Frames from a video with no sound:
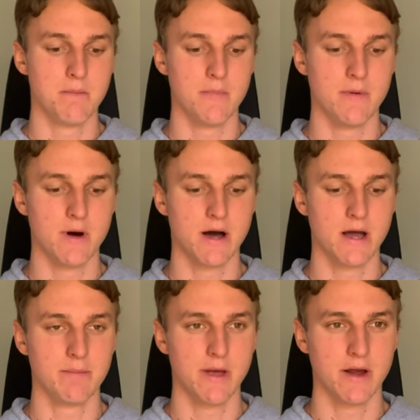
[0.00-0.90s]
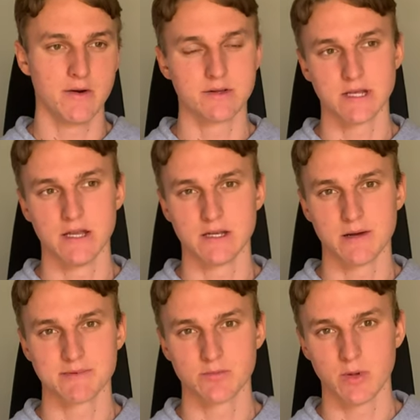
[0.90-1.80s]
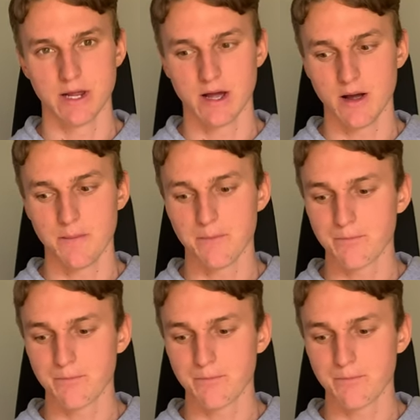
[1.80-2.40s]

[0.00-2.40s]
my parents ended up splitting up